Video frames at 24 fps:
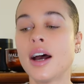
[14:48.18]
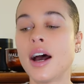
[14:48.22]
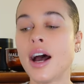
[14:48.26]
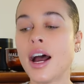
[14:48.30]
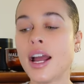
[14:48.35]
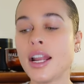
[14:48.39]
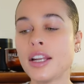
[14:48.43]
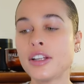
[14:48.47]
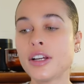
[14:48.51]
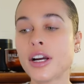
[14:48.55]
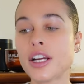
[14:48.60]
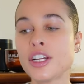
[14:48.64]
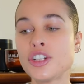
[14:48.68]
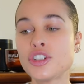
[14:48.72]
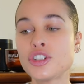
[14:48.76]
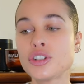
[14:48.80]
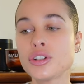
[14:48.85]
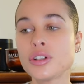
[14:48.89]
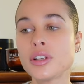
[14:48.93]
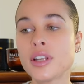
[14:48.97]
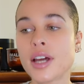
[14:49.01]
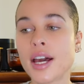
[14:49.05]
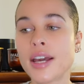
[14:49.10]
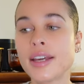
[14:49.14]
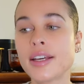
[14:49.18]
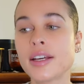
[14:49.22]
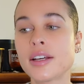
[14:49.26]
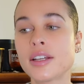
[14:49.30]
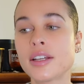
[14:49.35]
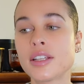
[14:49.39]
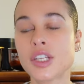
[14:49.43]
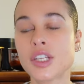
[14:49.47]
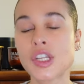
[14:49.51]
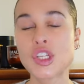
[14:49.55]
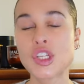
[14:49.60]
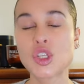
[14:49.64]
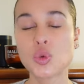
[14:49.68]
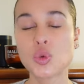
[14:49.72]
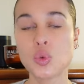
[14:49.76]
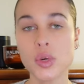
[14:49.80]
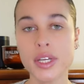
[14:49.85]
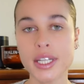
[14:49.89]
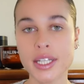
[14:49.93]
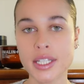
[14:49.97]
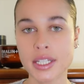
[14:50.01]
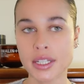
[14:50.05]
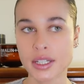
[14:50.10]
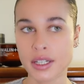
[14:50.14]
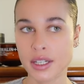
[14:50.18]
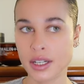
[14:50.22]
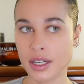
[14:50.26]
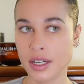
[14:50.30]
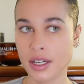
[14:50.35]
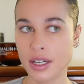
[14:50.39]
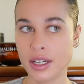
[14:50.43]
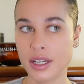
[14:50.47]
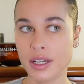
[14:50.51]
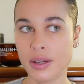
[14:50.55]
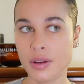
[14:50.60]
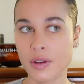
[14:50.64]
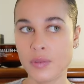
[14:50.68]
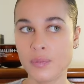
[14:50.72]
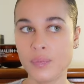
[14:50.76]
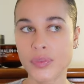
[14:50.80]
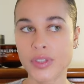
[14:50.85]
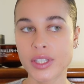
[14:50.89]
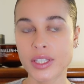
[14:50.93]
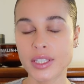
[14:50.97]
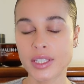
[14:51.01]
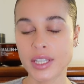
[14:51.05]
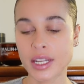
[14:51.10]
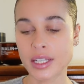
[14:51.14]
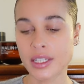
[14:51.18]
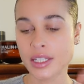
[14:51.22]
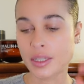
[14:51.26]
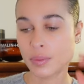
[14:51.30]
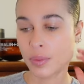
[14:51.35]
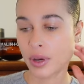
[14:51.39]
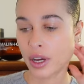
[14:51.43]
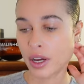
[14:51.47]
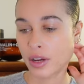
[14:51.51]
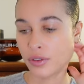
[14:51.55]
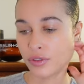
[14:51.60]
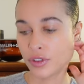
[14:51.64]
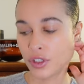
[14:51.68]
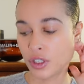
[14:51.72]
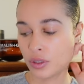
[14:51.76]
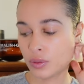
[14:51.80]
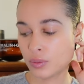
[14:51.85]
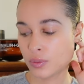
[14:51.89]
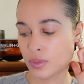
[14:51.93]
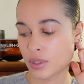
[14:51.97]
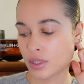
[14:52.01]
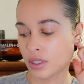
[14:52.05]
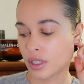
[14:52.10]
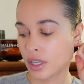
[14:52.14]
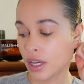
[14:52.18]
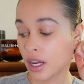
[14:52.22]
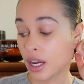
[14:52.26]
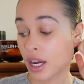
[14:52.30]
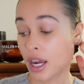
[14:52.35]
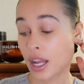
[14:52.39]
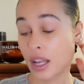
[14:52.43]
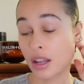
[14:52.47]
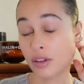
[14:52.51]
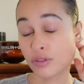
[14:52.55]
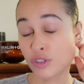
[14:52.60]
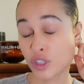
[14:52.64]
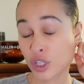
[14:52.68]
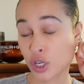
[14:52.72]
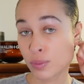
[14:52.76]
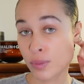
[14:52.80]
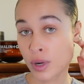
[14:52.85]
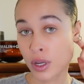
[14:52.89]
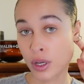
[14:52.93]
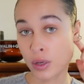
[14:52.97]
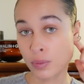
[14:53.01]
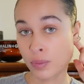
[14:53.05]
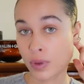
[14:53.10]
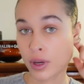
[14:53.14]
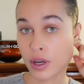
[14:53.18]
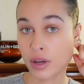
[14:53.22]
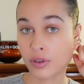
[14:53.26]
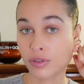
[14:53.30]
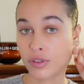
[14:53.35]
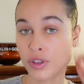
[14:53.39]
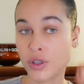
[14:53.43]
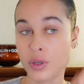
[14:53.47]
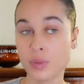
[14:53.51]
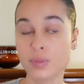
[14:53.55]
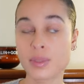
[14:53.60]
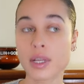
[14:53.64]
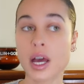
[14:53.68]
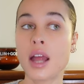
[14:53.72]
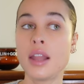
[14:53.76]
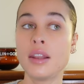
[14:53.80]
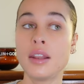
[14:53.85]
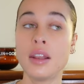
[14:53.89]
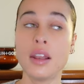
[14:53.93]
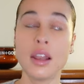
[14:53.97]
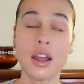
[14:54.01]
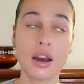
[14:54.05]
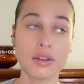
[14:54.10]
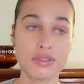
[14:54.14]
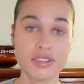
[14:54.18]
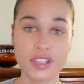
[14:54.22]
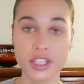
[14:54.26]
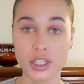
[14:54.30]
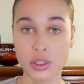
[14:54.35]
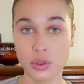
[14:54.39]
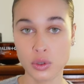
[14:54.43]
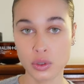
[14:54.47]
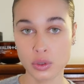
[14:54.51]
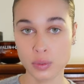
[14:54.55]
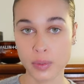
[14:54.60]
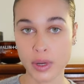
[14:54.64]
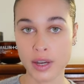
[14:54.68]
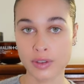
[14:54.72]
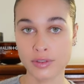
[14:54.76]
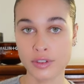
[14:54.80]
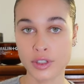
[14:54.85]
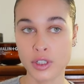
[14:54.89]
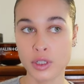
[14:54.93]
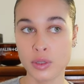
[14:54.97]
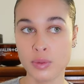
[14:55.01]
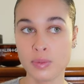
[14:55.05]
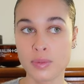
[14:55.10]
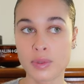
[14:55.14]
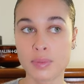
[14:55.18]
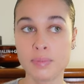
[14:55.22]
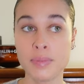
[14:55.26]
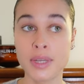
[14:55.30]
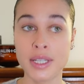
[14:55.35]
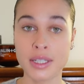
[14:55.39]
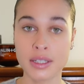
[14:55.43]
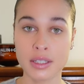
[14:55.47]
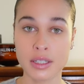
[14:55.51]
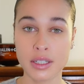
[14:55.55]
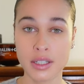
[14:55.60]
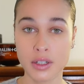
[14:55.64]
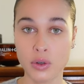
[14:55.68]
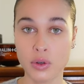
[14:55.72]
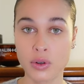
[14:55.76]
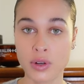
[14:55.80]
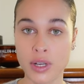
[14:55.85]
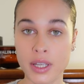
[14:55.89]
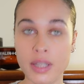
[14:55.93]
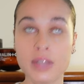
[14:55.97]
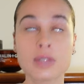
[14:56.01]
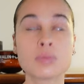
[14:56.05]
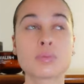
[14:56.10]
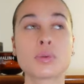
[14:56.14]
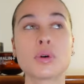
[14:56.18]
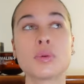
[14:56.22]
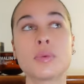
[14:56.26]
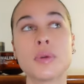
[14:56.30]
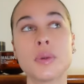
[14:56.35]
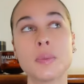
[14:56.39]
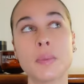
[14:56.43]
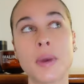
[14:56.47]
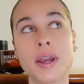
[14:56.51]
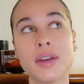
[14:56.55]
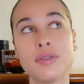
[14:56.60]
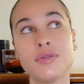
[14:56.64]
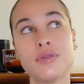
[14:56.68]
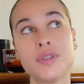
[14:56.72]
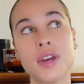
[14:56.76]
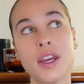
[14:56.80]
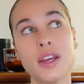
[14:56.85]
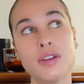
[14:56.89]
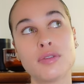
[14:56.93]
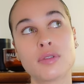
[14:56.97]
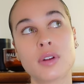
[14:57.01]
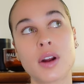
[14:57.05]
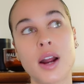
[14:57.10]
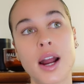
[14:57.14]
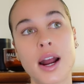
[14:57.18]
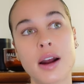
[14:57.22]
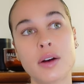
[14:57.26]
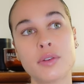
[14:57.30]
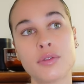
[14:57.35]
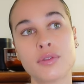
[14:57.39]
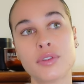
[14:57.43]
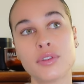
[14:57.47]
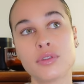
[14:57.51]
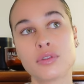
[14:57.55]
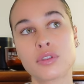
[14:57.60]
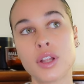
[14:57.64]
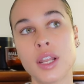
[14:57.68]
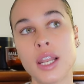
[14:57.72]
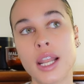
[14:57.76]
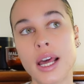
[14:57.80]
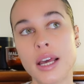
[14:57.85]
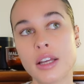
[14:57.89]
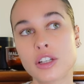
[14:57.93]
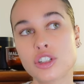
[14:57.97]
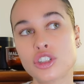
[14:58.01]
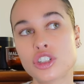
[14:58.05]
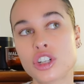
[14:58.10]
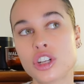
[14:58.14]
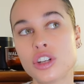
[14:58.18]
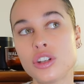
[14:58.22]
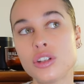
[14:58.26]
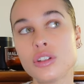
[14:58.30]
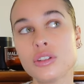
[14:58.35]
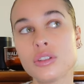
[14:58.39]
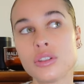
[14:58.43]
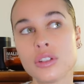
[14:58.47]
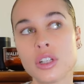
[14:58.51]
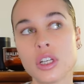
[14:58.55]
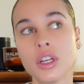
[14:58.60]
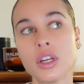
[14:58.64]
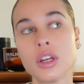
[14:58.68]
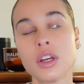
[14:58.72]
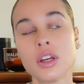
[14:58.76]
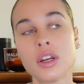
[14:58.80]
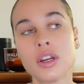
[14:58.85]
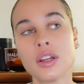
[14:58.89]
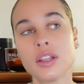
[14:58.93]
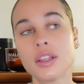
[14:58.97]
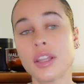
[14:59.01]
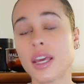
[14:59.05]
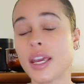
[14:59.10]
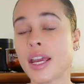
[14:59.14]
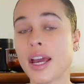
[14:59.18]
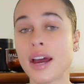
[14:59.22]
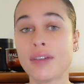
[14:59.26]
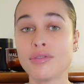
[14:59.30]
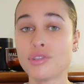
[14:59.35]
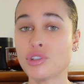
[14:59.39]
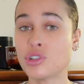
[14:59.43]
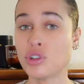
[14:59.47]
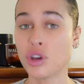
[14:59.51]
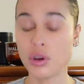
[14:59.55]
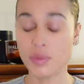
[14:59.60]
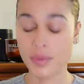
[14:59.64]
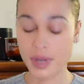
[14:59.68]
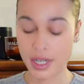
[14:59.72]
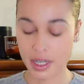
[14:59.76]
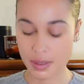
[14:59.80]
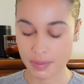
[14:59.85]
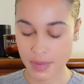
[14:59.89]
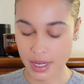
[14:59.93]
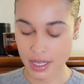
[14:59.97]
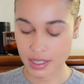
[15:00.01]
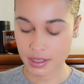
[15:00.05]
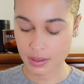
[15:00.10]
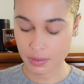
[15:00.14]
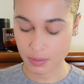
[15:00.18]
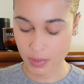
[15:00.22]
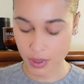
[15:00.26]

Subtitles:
I do like sweeter scented perfumes. I love Jo Malone perfumes, I love Dior's perfumes. Miss Dior is probably my favourite out of the collection. They have so many amazing